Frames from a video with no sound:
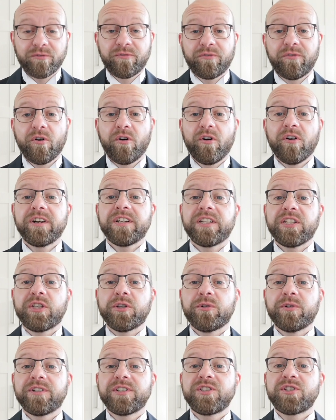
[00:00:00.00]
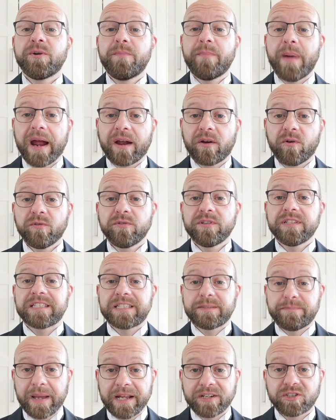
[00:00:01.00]
for your tobacco
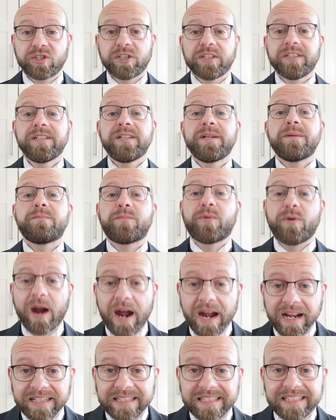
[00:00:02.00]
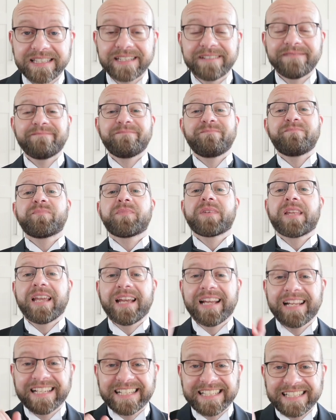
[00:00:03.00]
special price.
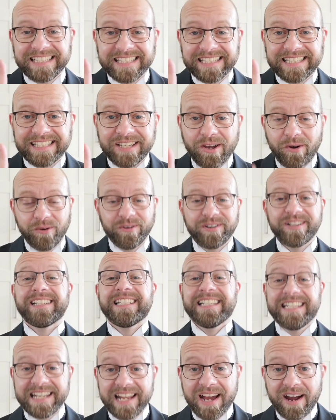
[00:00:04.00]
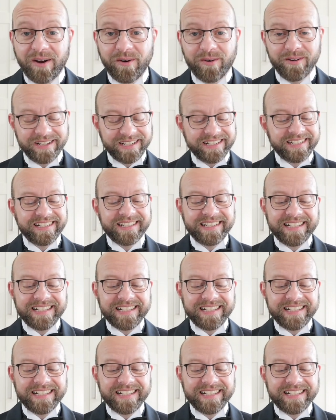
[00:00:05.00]
So, now